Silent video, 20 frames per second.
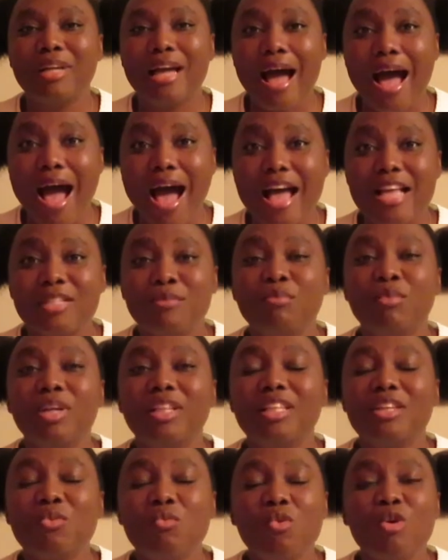guys,
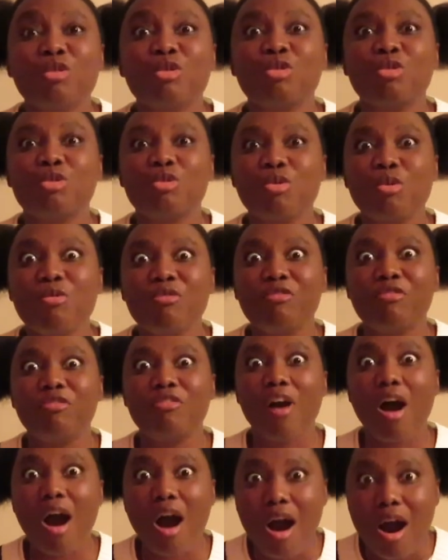but it was so
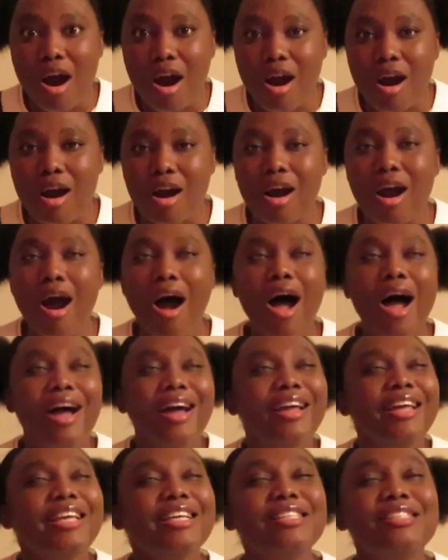far.
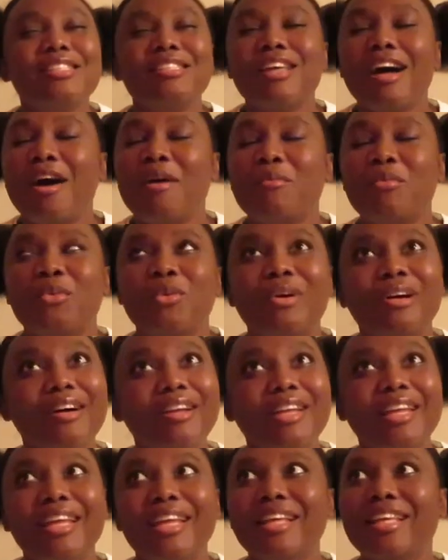He's
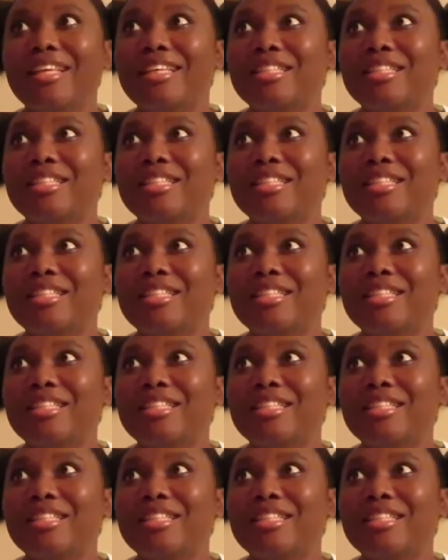running.